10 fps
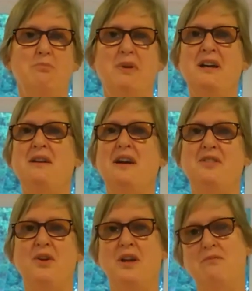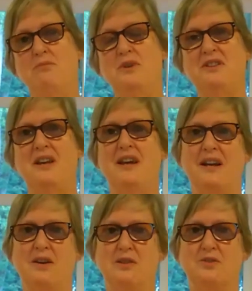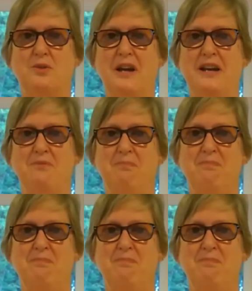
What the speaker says: But I thought, what the heck, I'll try it.